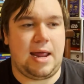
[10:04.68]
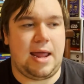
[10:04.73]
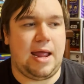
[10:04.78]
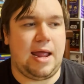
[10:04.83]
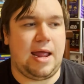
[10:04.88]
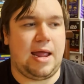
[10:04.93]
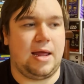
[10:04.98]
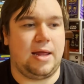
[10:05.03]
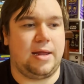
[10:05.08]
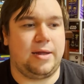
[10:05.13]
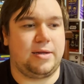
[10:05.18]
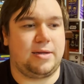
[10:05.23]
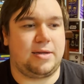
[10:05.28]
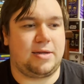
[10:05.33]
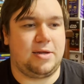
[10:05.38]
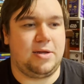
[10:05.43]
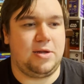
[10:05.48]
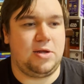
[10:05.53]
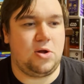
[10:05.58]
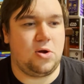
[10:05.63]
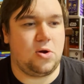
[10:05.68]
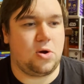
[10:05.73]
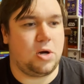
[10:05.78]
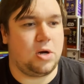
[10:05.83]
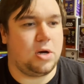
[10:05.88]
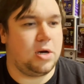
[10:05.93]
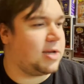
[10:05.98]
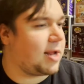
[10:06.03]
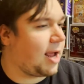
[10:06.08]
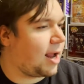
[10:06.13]
and
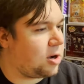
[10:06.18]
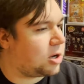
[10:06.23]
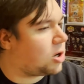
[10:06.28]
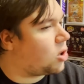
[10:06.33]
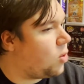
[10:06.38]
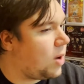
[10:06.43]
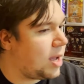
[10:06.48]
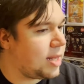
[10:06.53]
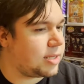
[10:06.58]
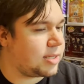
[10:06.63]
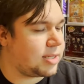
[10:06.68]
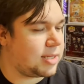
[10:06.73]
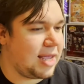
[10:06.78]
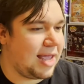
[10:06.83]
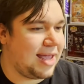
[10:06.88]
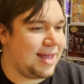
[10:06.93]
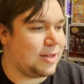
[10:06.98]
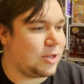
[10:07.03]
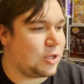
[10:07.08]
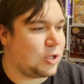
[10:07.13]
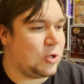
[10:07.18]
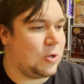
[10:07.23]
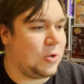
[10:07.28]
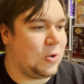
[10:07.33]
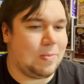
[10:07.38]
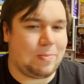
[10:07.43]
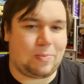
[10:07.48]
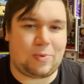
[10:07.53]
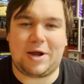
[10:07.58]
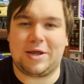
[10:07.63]
your entire quest is to
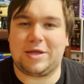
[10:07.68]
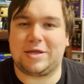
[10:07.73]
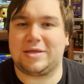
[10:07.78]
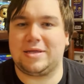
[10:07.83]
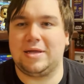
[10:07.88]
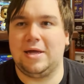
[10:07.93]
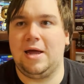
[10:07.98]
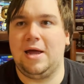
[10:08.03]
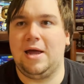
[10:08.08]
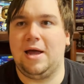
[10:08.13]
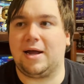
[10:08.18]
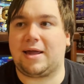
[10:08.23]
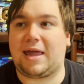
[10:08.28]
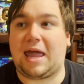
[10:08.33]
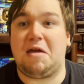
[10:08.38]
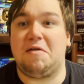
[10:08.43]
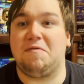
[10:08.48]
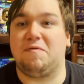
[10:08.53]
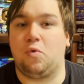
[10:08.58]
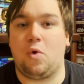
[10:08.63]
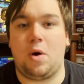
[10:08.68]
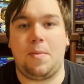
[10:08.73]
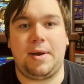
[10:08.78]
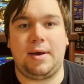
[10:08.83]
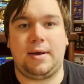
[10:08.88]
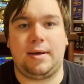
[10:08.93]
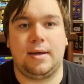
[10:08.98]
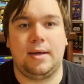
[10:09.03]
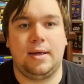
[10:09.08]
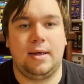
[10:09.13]
impress a cave
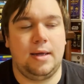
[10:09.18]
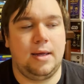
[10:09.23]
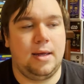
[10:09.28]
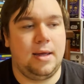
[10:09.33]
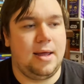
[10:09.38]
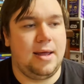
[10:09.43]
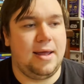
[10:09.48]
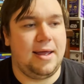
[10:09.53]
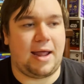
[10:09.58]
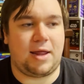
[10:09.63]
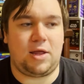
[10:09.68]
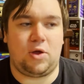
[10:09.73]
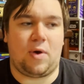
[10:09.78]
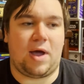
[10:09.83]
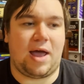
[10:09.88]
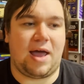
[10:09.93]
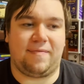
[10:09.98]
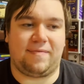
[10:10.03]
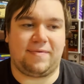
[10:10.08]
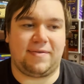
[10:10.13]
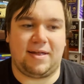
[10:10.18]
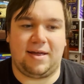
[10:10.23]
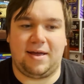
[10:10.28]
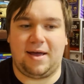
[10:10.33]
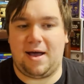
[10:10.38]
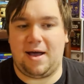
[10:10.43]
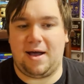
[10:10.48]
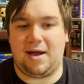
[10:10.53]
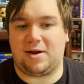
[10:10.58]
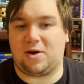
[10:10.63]
woman, and you have
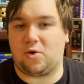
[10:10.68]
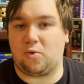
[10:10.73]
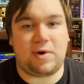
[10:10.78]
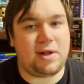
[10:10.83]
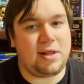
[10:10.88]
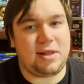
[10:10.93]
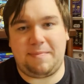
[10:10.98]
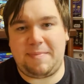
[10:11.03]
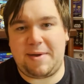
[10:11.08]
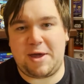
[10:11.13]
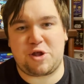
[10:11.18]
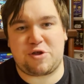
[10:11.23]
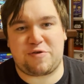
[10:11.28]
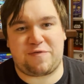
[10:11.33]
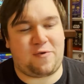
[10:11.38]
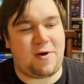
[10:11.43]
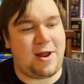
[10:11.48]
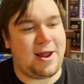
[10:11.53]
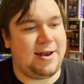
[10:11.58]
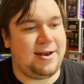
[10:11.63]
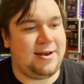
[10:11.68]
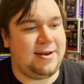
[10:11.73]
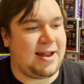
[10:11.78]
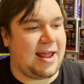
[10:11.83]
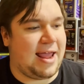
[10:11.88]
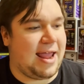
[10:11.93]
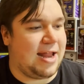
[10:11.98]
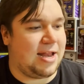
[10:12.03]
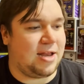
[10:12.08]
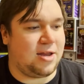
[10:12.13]
a gorilla best friend,
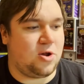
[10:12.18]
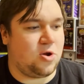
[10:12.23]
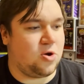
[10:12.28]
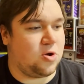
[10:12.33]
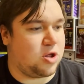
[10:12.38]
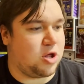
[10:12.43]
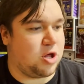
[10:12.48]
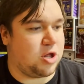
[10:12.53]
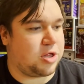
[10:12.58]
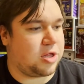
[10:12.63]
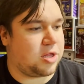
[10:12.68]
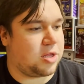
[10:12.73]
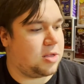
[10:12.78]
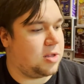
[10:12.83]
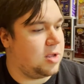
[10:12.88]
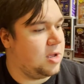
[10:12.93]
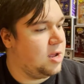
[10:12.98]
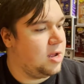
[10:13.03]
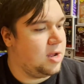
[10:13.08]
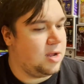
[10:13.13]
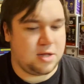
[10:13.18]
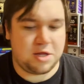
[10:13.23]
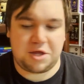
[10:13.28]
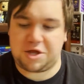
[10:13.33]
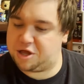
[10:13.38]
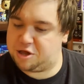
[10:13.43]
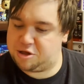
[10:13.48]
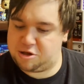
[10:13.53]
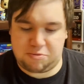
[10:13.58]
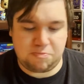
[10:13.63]
and you're just
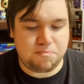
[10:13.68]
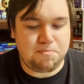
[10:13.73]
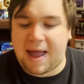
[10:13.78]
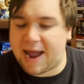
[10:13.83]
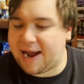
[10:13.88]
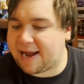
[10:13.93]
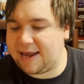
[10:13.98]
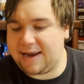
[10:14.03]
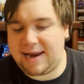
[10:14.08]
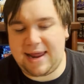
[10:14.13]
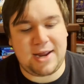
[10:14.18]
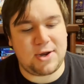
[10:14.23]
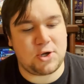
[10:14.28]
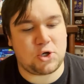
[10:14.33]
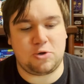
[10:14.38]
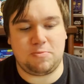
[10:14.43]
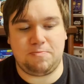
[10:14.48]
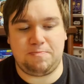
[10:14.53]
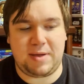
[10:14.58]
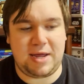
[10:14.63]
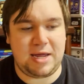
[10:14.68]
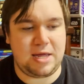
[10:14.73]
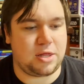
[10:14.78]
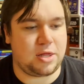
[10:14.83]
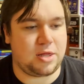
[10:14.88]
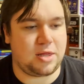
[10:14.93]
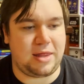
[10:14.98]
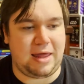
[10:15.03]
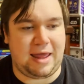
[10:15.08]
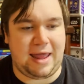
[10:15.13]
smacking ancient
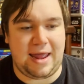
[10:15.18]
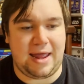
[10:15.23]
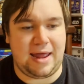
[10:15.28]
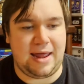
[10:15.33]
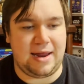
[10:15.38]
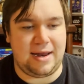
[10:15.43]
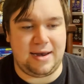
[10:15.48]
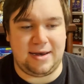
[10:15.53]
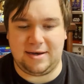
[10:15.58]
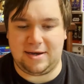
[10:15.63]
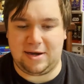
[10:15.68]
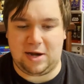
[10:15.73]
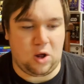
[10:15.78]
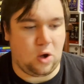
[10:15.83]
beasts and,